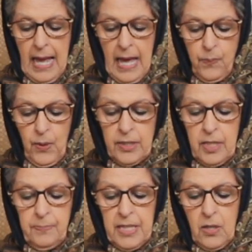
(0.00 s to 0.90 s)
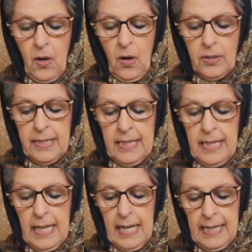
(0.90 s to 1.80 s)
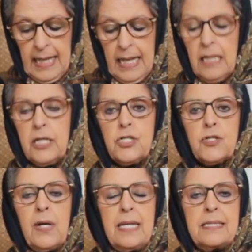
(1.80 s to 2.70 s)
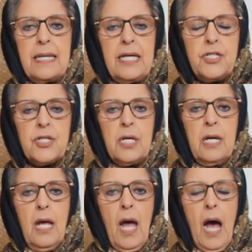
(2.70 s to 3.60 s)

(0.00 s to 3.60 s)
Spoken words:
and what can be called in an English translation